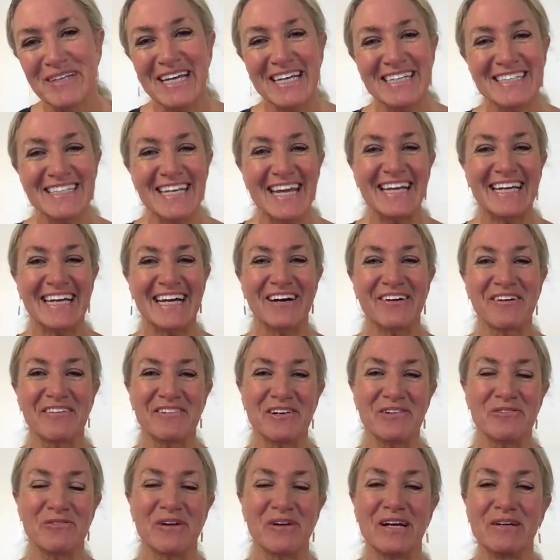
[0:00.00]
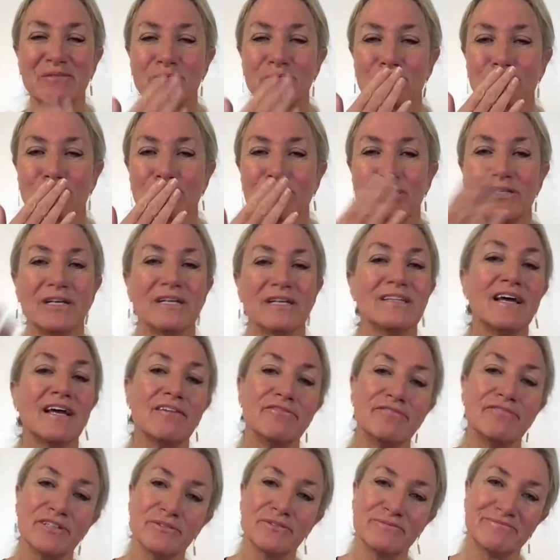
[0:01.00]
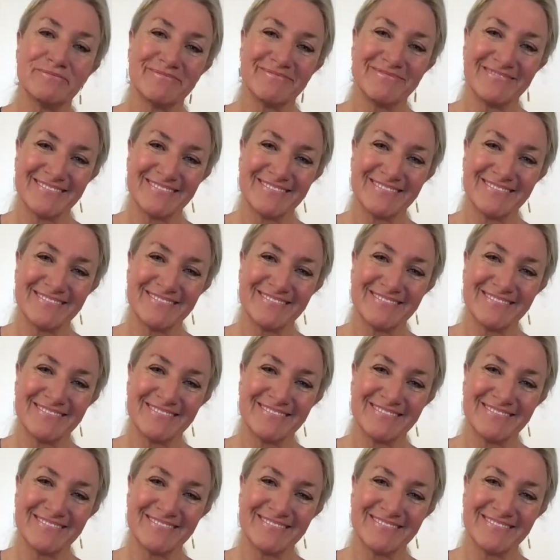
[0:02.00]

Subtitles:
Take care, everyone. Love you.